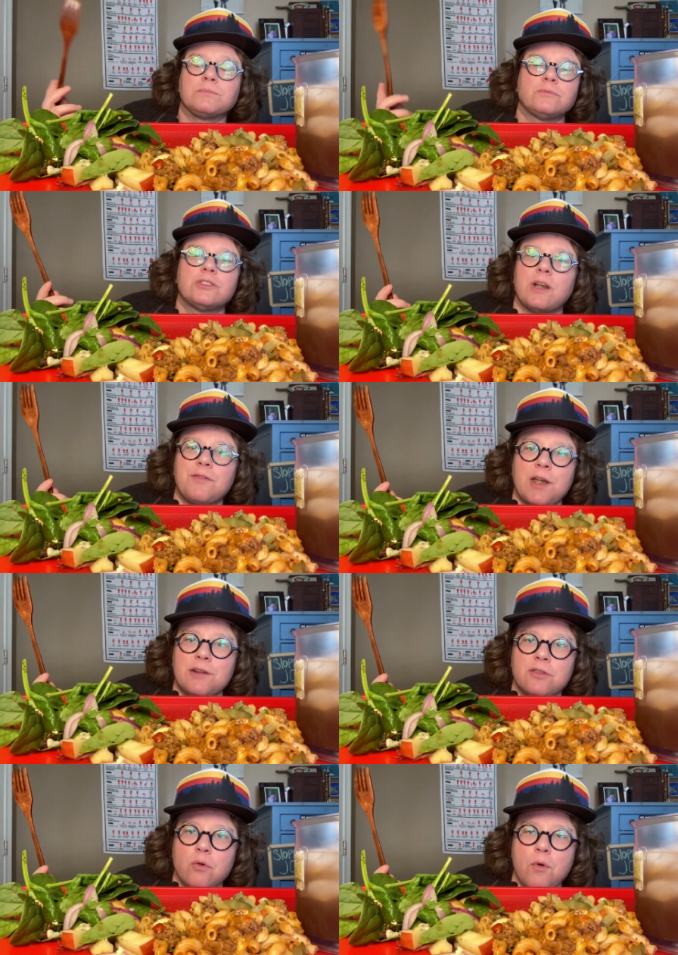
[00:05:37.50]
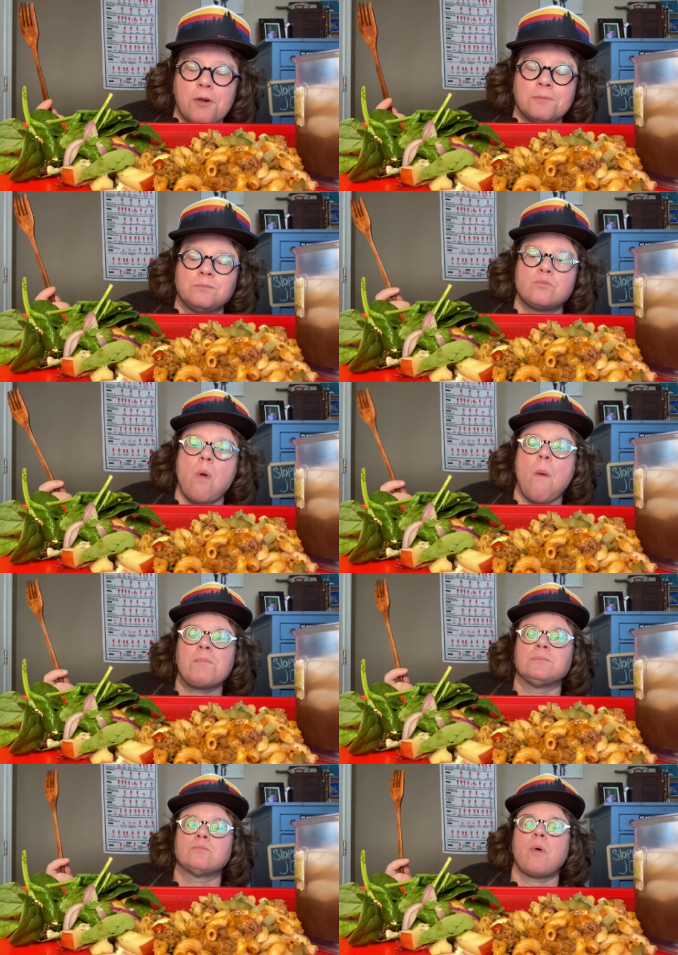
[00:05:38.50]
It's not the end of the world,
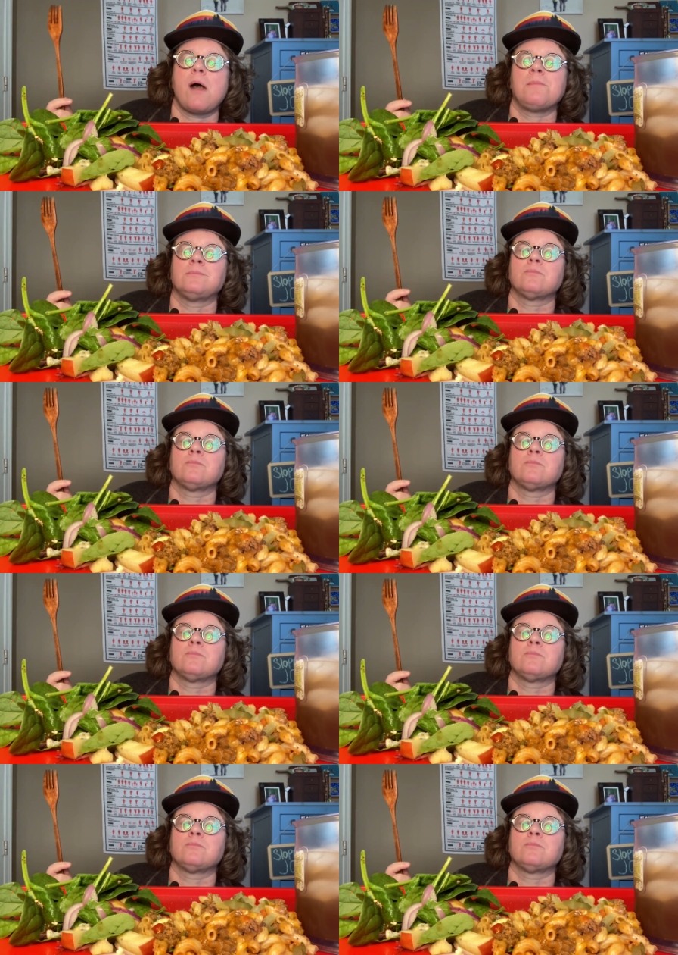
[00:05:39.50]
but